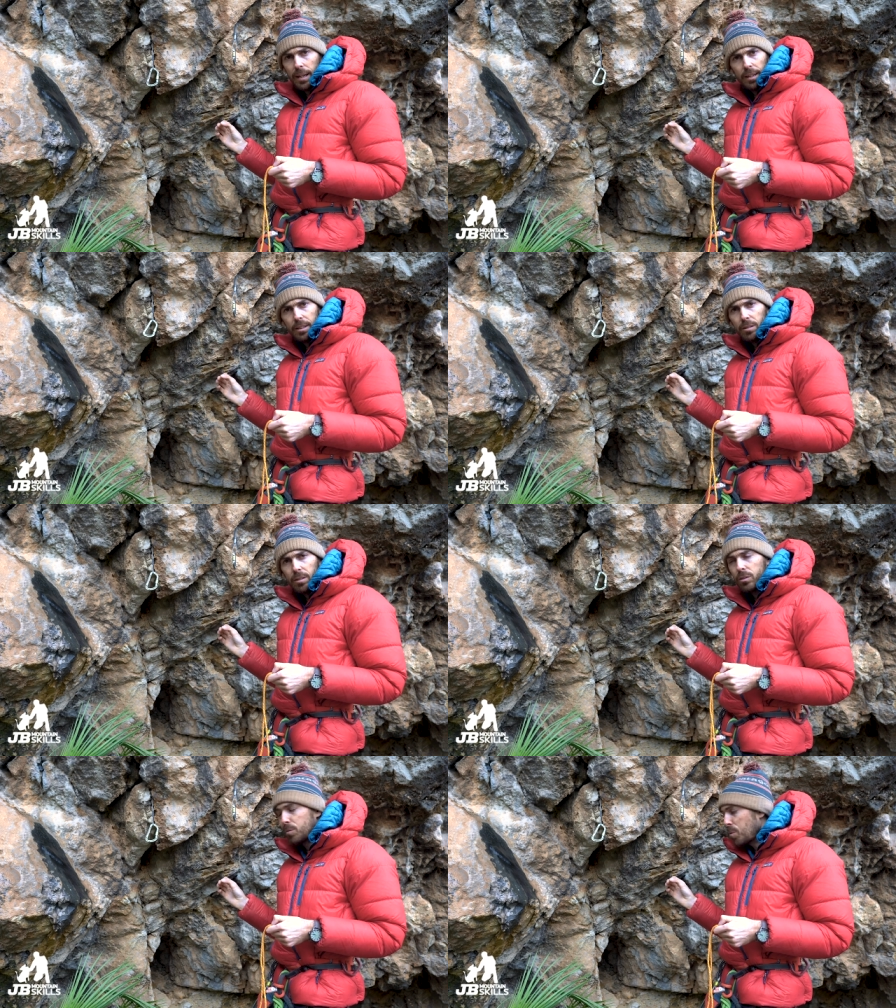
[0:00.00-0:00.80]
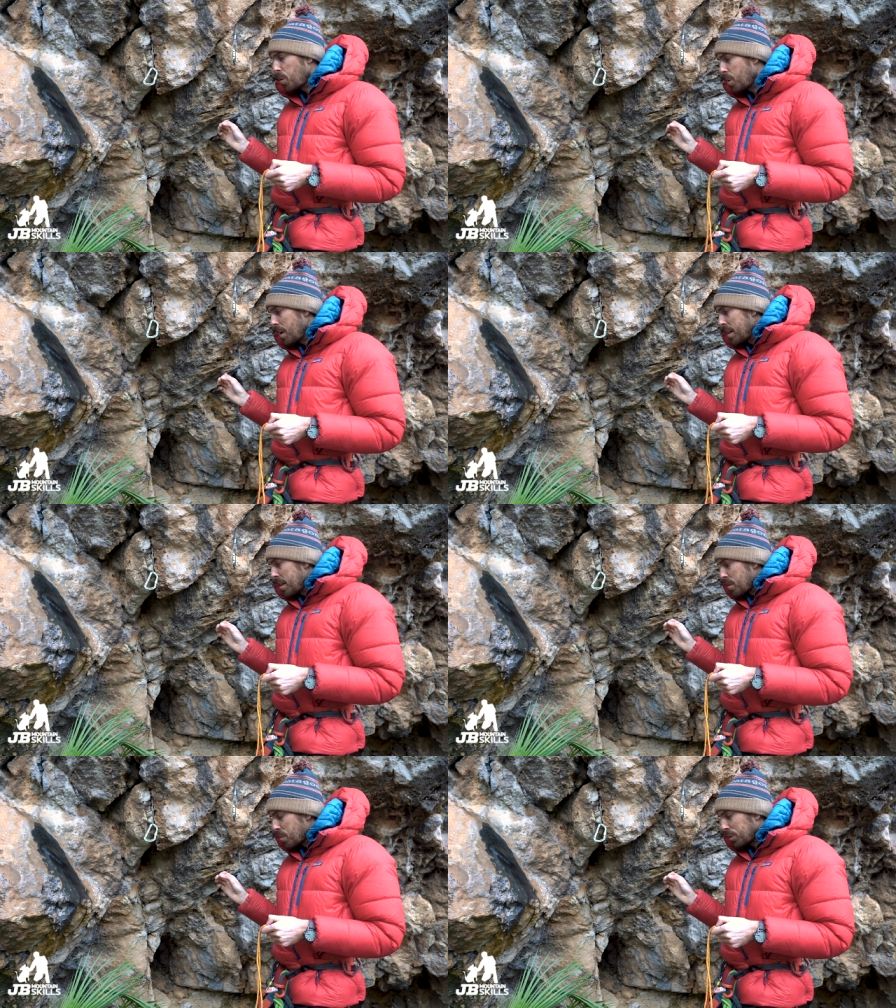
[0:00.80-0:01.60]
kilonewtons or more.
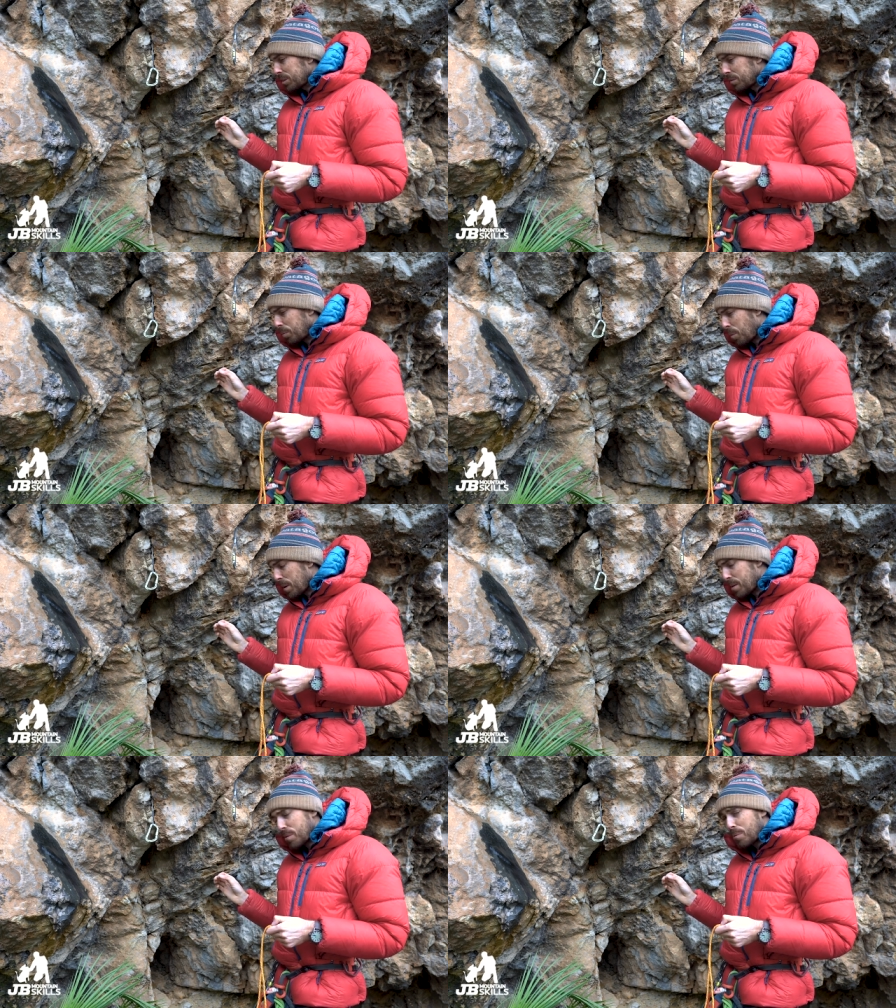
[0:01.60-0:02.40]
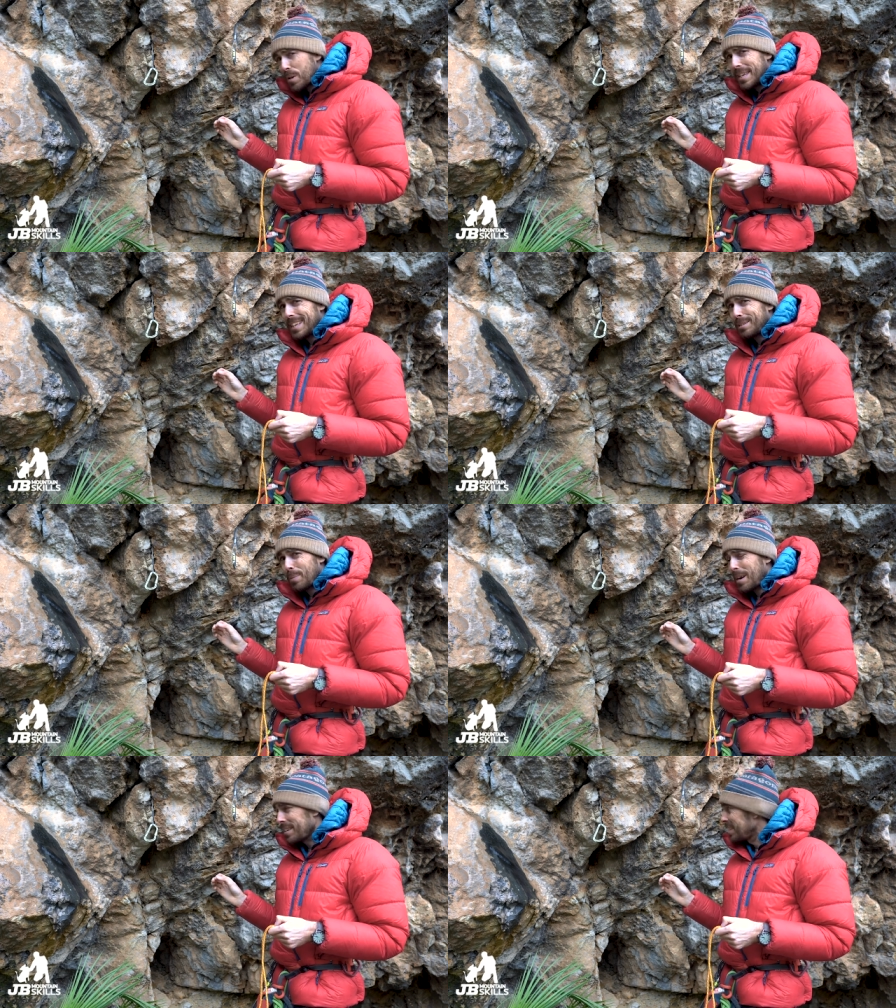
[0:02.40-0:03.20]
What's probably the weakest
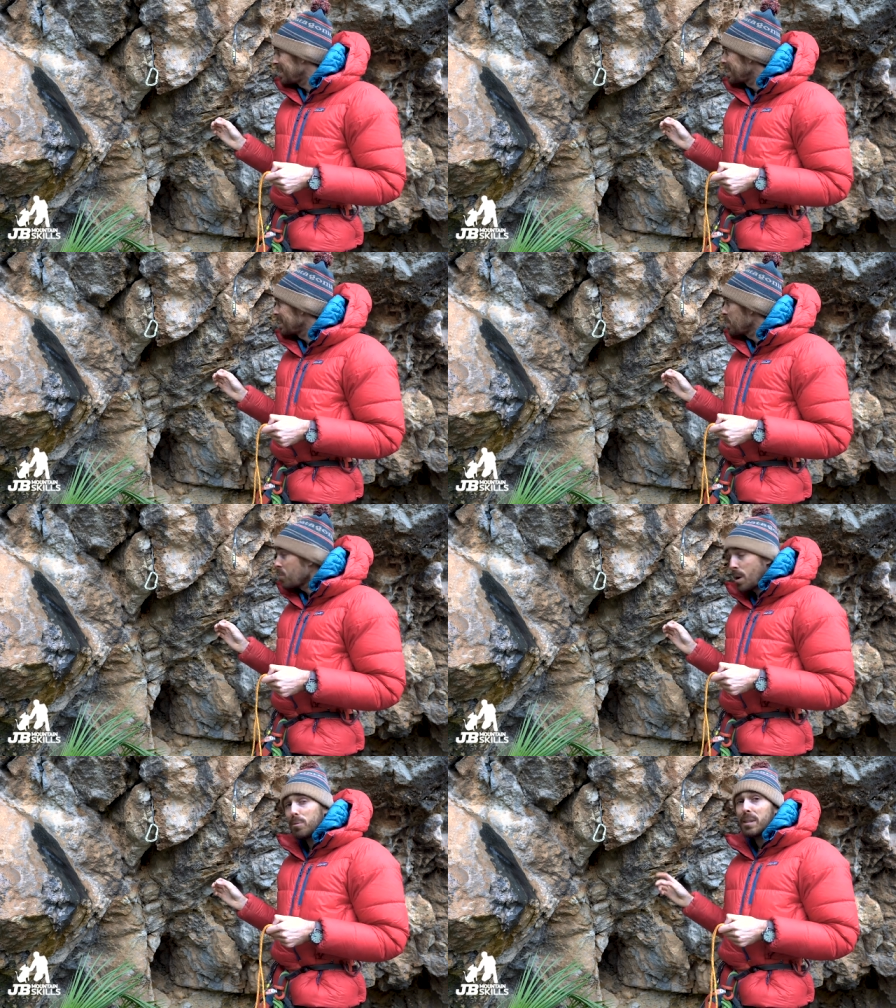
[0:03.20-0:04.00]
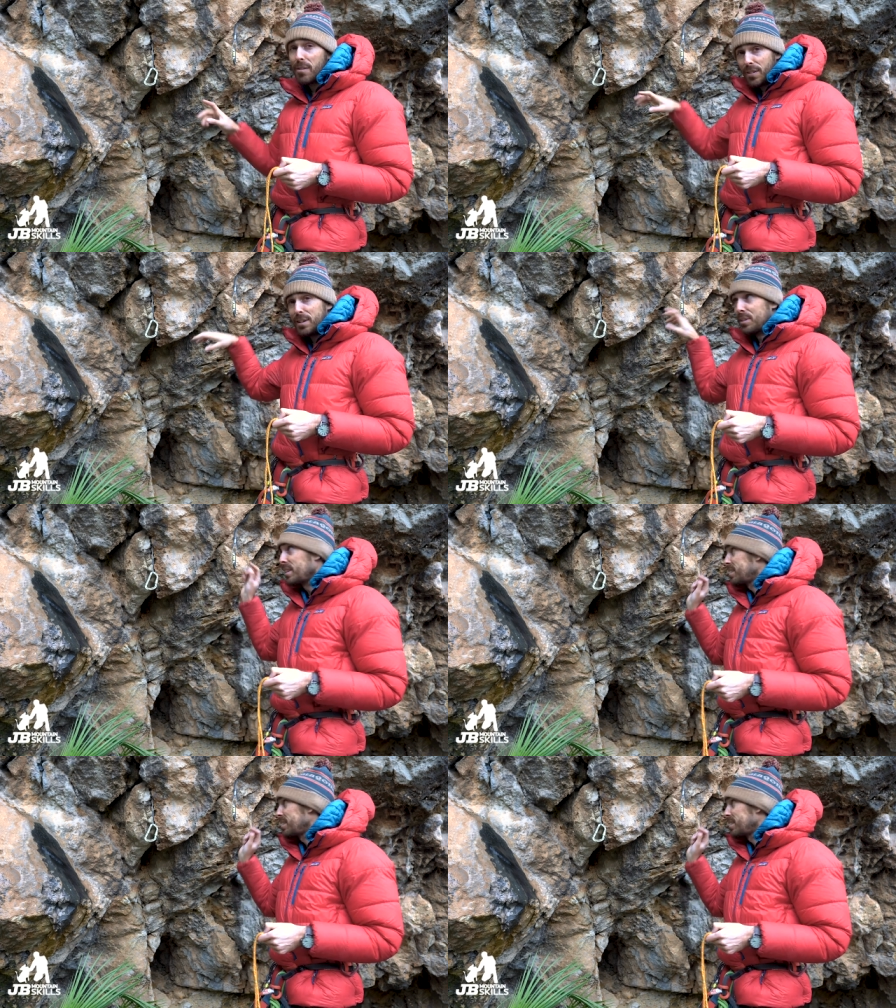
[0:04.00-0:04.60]
part of this system? Well, definitely on